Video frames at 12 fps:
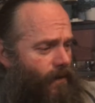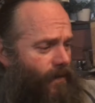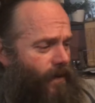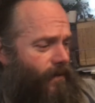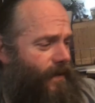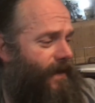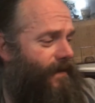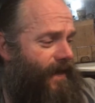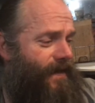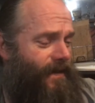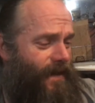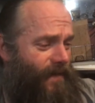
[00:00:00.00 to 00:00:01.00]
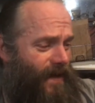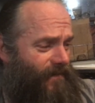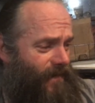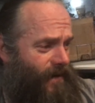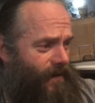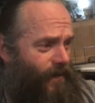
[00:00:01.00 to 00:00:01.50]
Oh no, they might
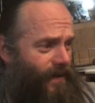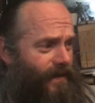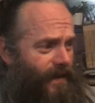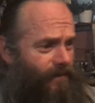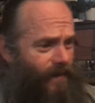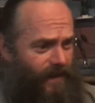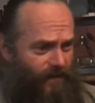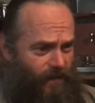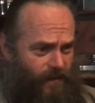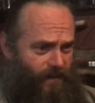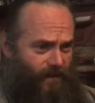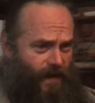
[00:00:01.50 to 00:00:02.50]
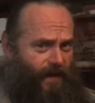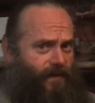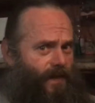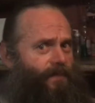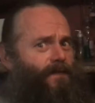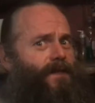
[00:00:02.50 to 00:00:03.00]
very well need money for
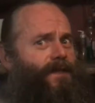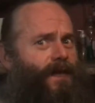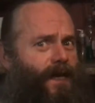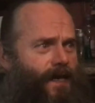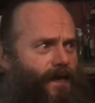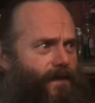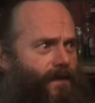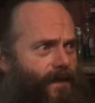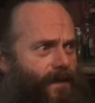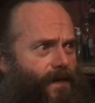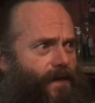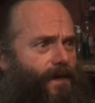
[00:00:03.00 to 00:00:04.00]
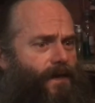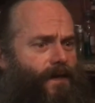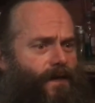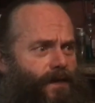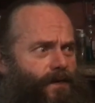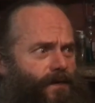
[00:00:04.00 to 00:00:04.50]
survival. I'm just saying,
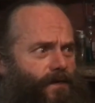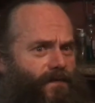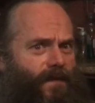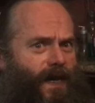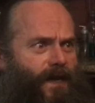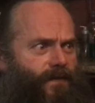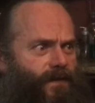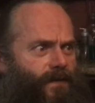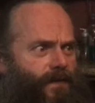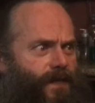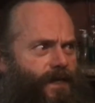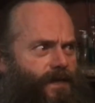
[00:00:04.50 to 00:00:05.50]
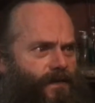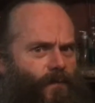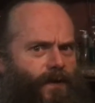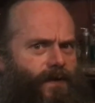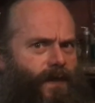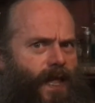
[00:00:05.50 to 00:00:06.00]
survival isn't
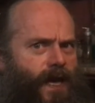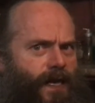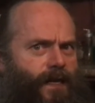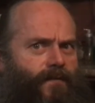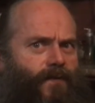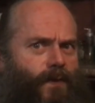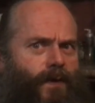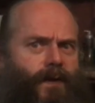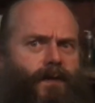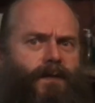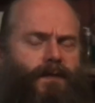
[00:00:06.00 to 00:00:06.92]
worth lying for.